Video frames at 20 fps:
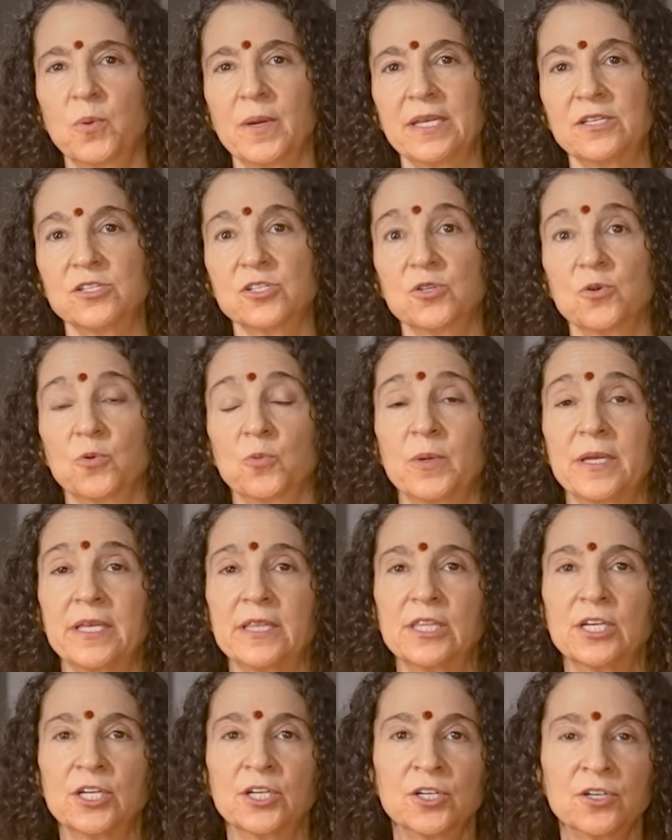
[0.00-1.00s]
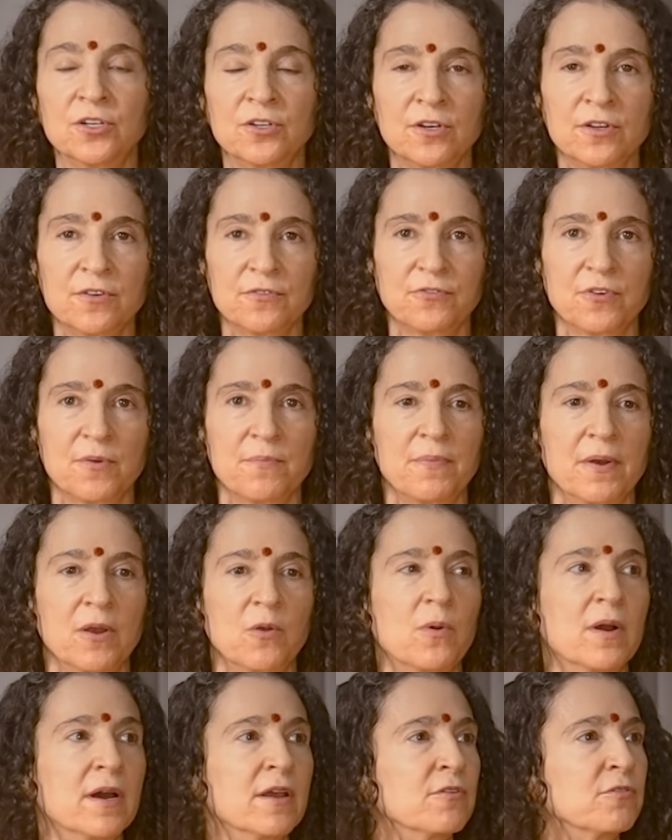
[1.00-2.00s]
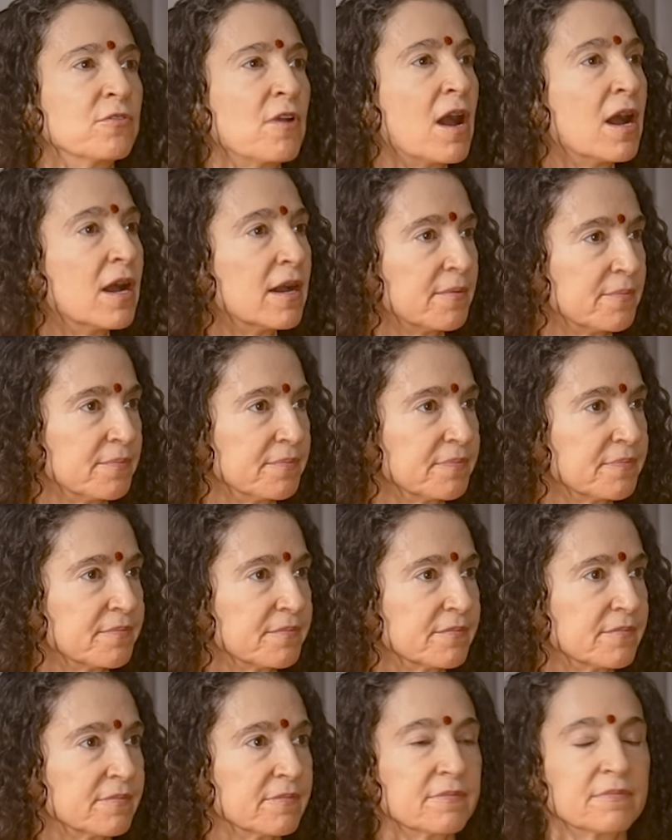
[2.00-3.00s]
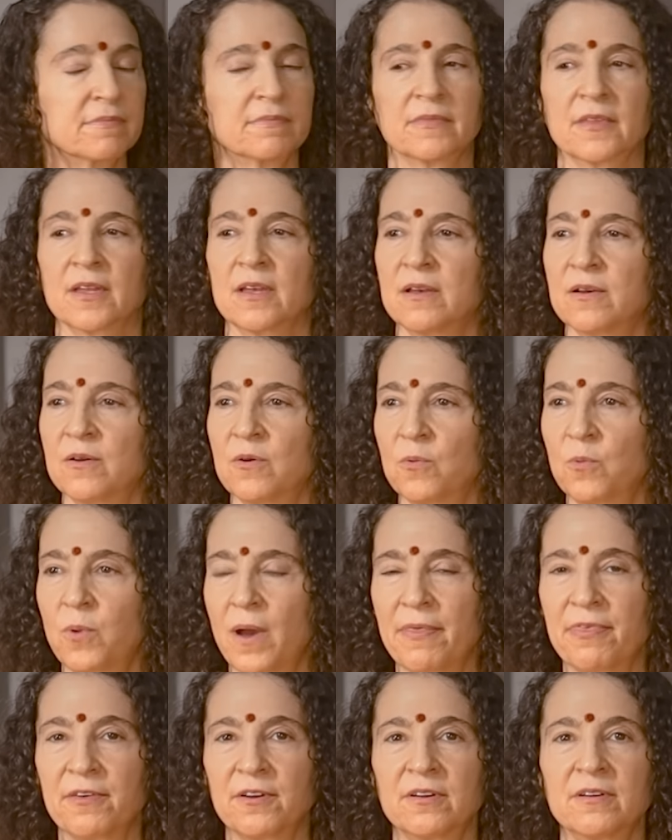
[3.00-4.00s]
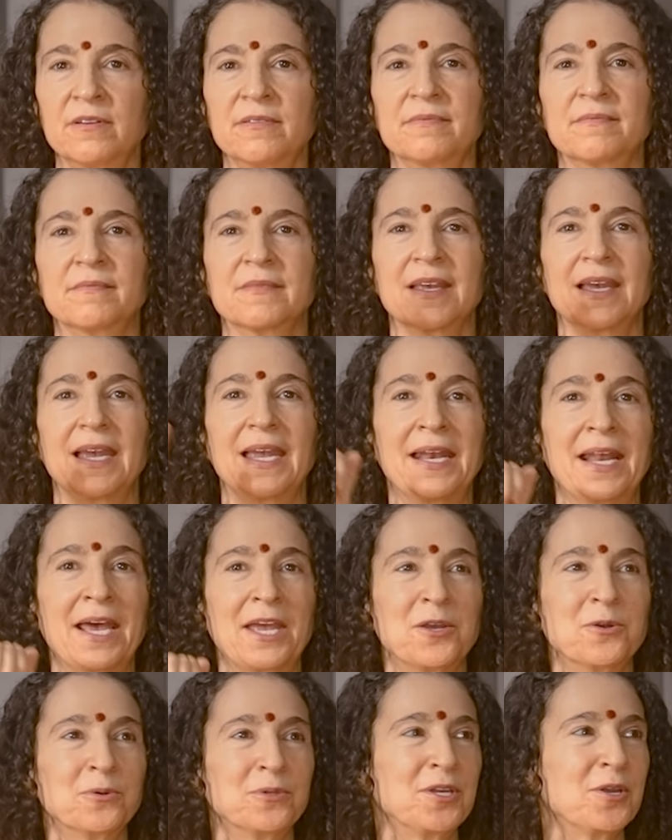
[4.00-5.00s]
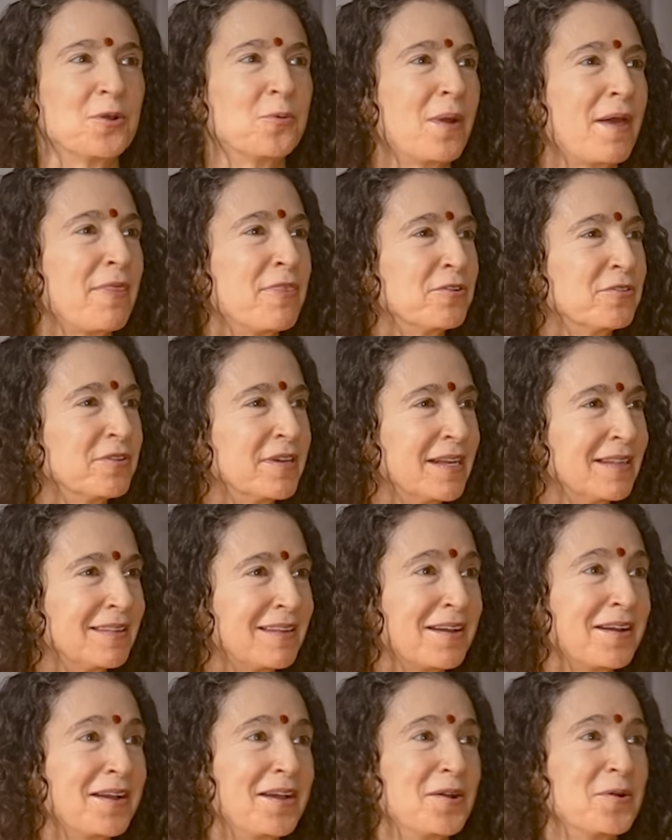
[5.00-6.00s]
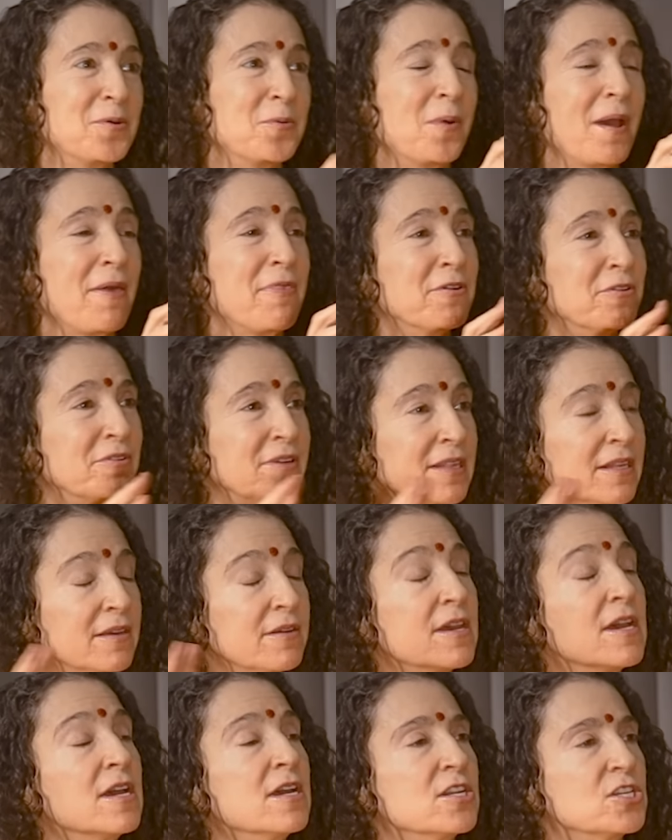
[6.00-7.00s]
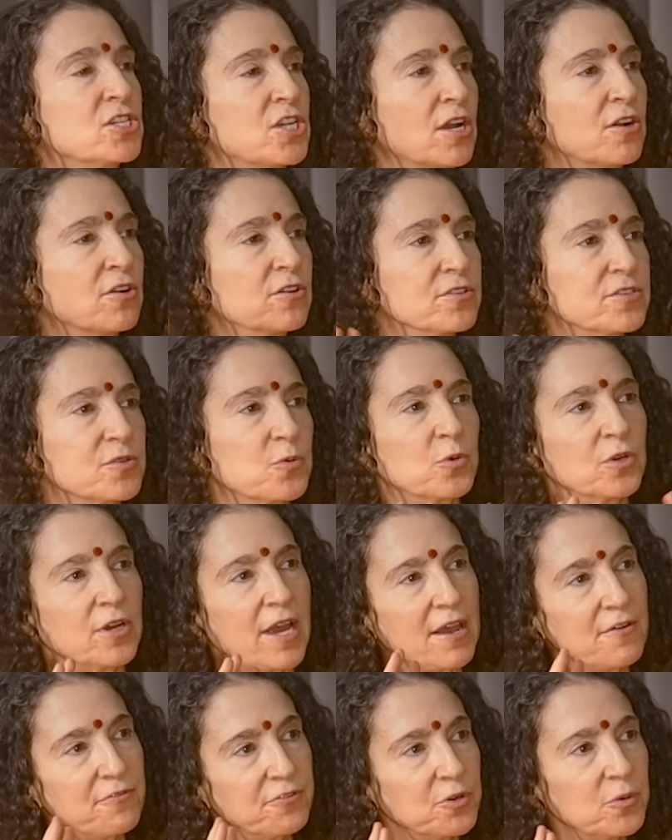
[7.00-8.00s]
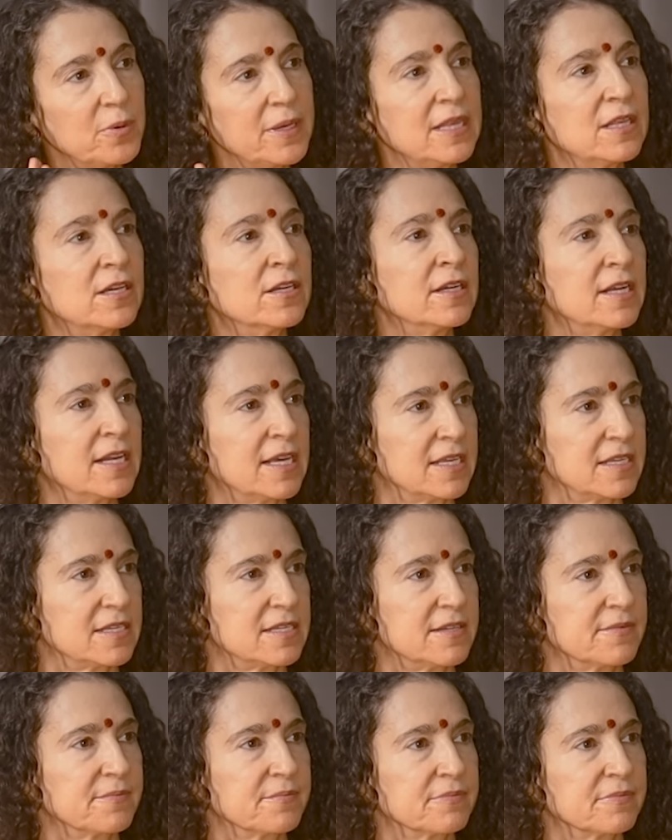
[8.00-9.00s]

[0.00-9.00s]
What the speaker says: which we learn from Bhagwan Ram, whether in Ayodhya, whether in Lanka, whether in the jungles, wherever we learn it,